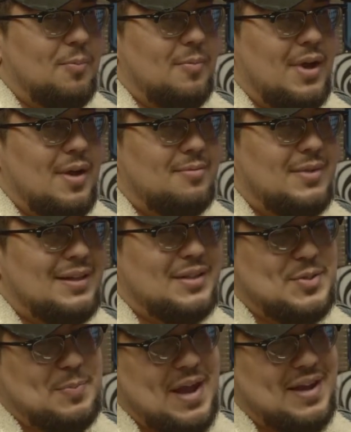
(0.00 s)
I'm not the
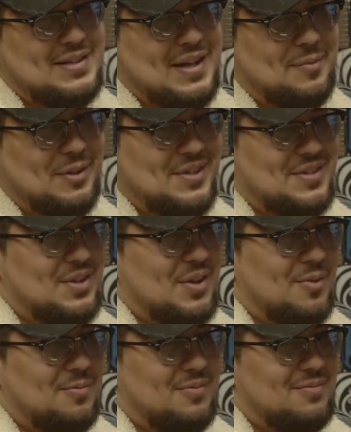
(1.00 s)
Spanish side, because
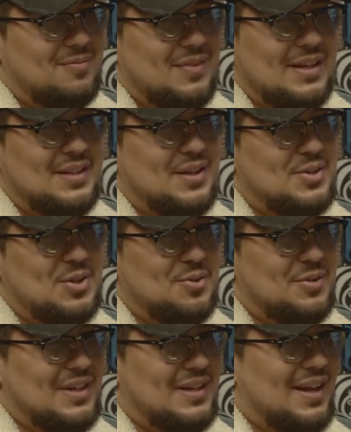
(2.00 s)
Latinos don't
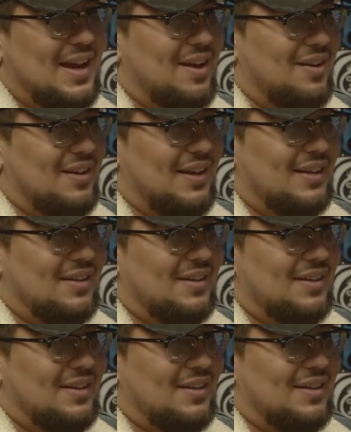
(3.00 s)
really care like